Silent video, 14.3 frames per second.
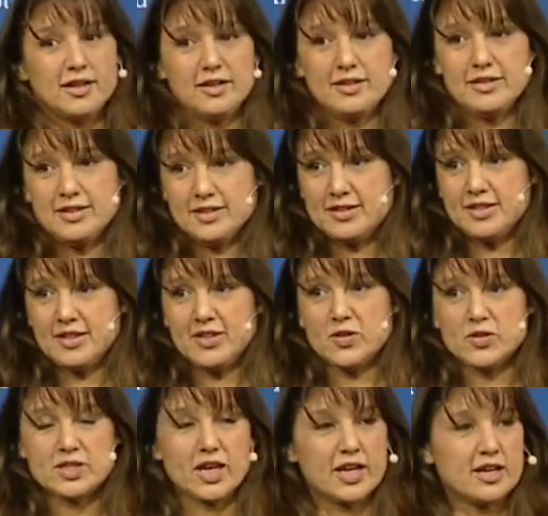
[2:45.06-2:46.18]
it, you know,
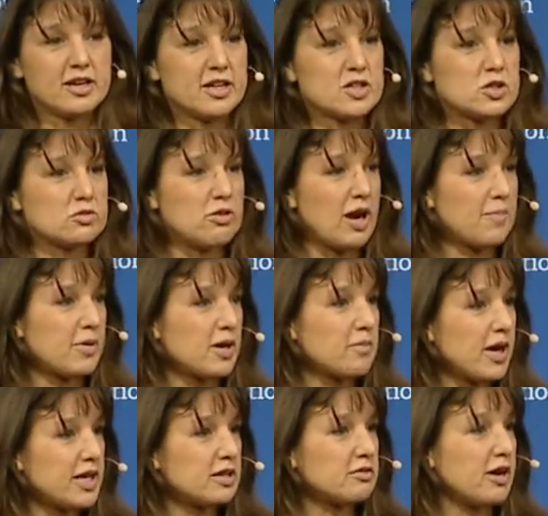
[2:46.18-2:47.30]
it's kind of hard to wrap our
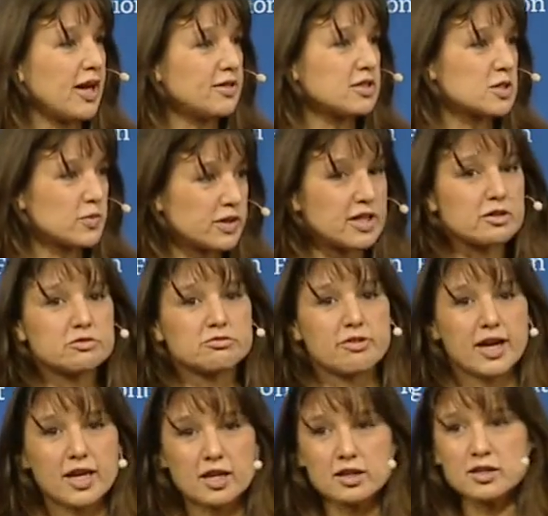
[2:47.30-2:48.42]
mind around this, but they're
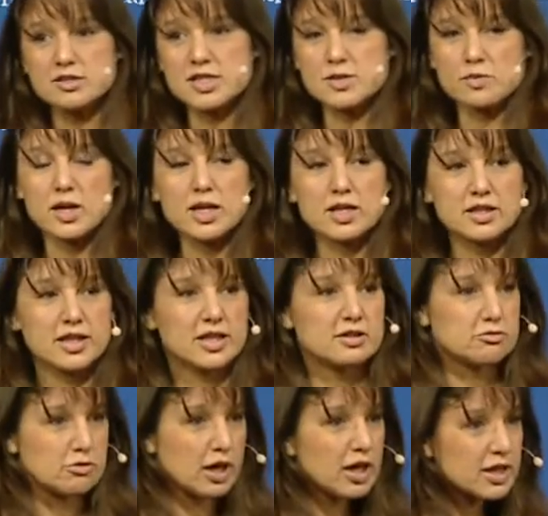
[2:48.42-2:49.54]
regular smuggling
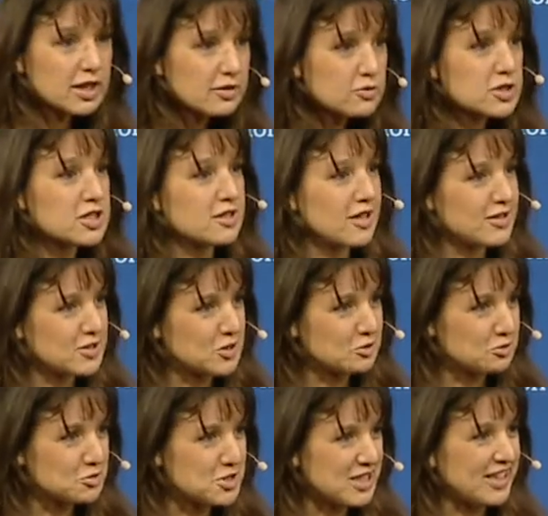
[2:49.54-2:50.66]
run, which they do
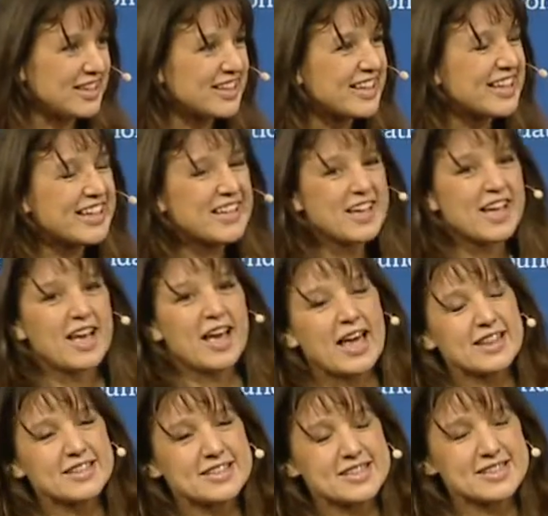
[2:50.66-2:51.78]
routinely.
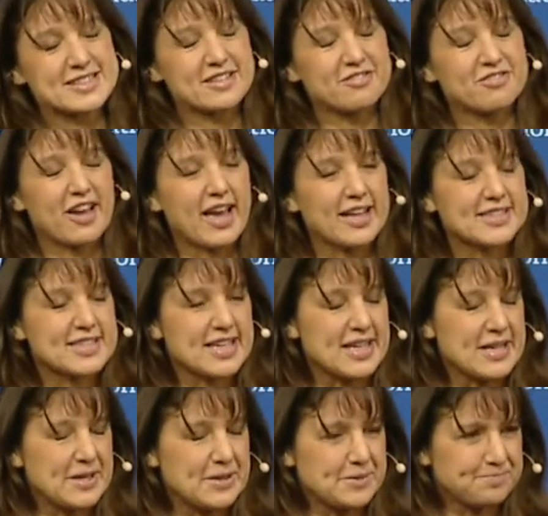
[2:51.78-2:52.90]
And this is, in fact,
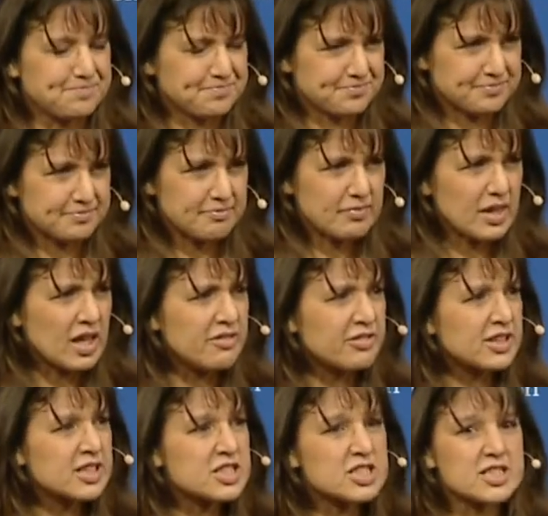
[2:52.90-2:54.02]
um, a
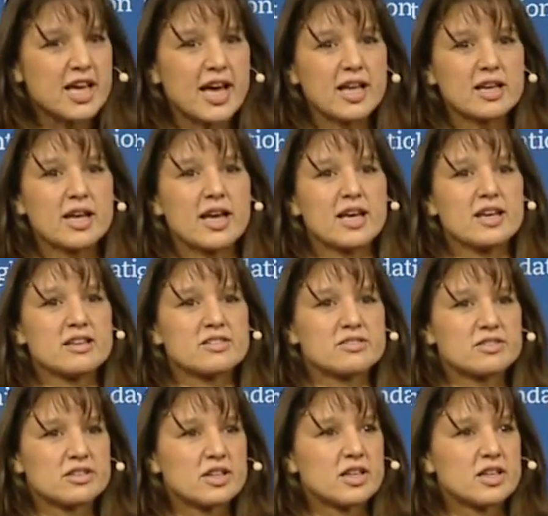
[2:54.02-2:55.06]
village that is